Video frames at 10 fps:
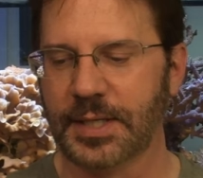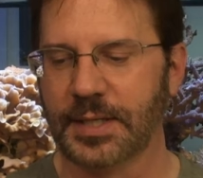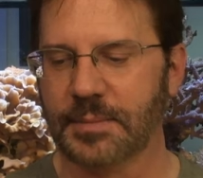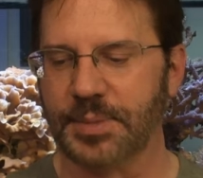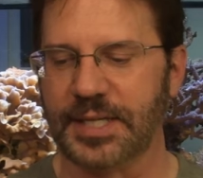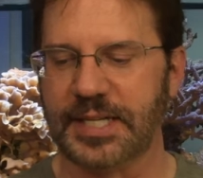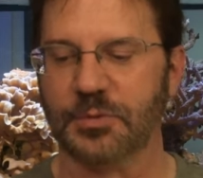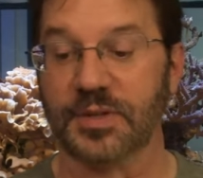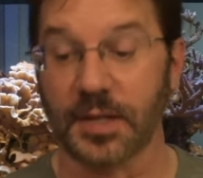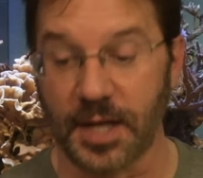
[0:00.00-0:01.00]
But he
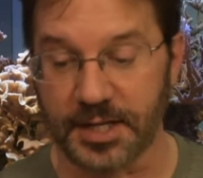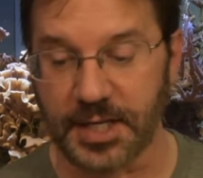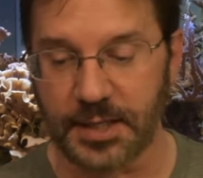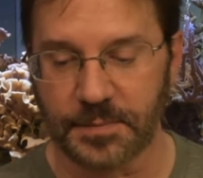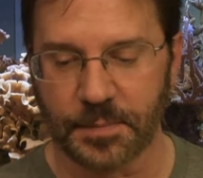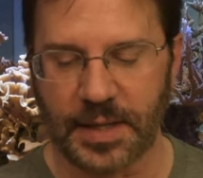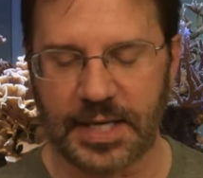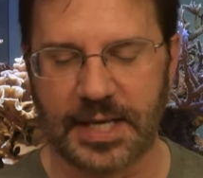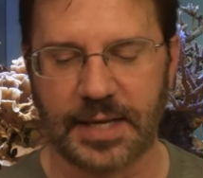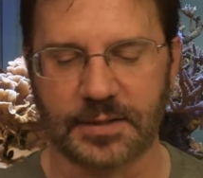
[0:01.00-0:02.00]
was lucky.
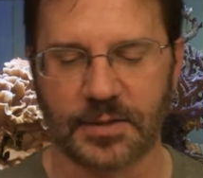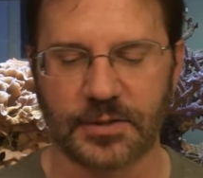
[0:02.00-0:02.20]
He